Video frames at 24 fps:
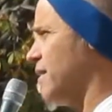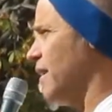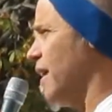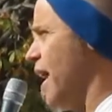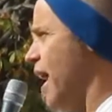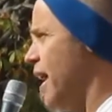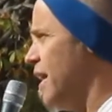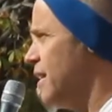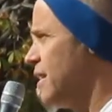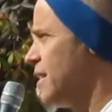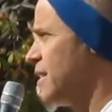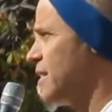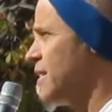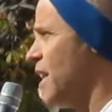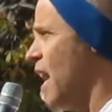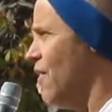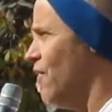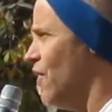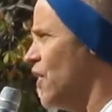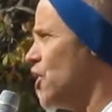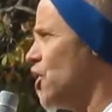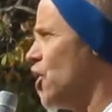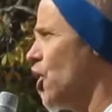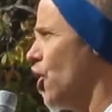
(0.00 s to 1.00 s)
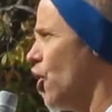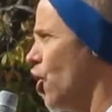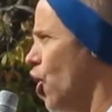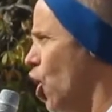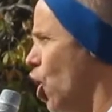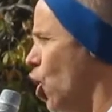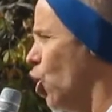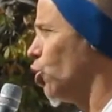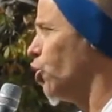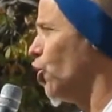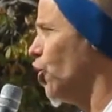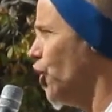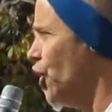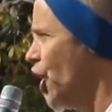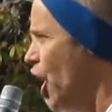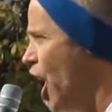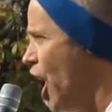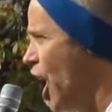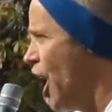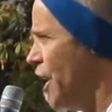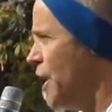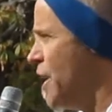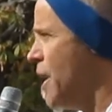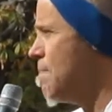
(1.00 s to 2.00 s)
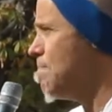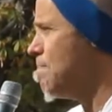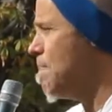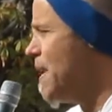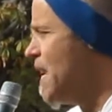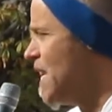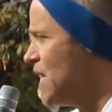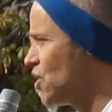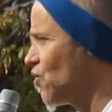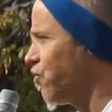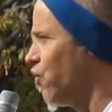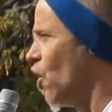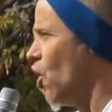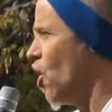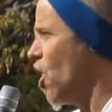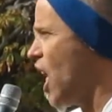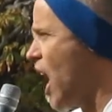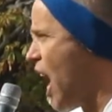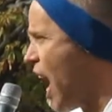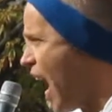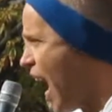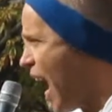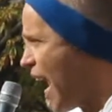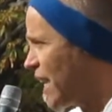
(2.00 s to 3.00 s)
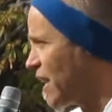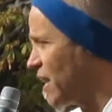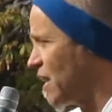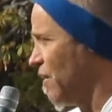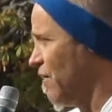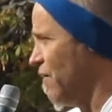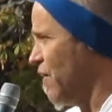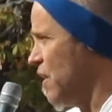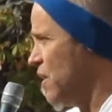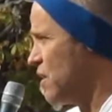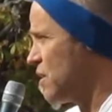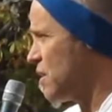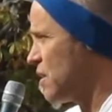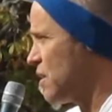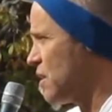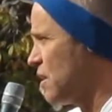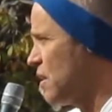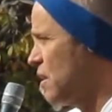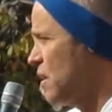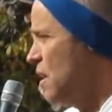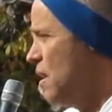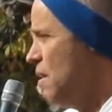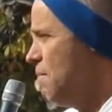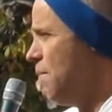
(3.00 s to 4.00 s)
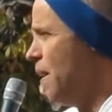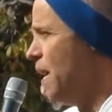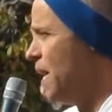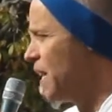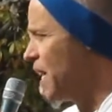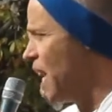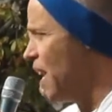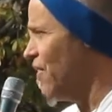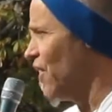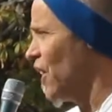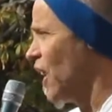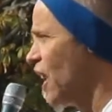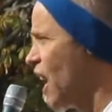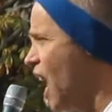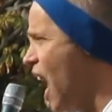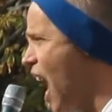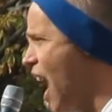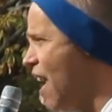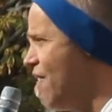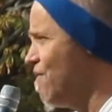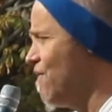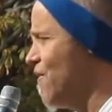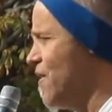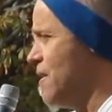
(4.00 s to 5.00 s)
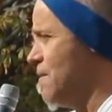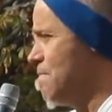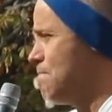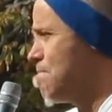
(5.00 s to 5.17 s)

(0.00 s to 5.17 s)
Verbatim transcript: an 87 year old nun, a peaceful activist, being given life in